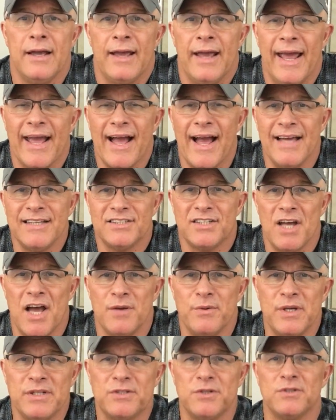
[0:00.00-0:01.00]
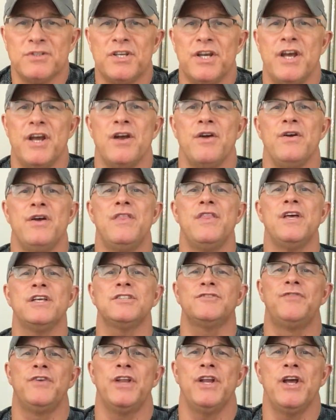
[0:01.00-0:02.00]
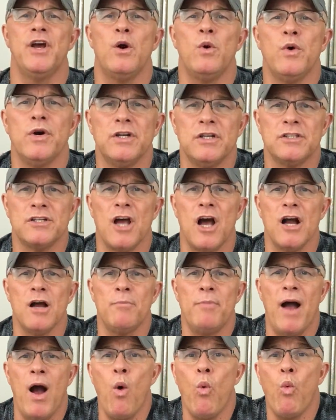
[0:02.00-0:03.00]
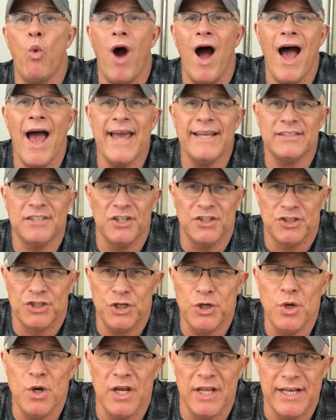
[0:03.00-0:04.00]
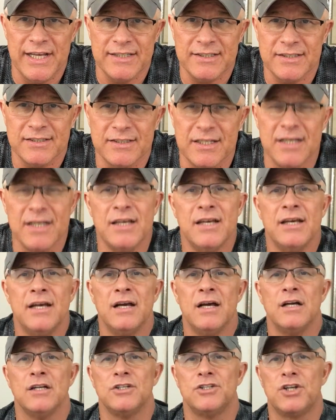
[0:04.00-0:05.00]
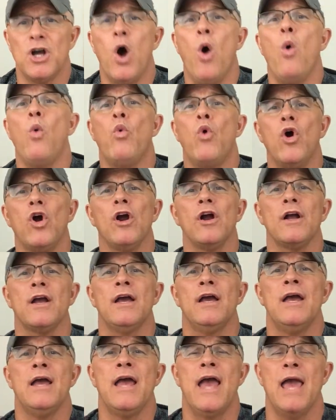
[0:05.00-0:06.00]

Hey guys, John Richards here. In this video, we're gonna talk about why to-do lists don't work.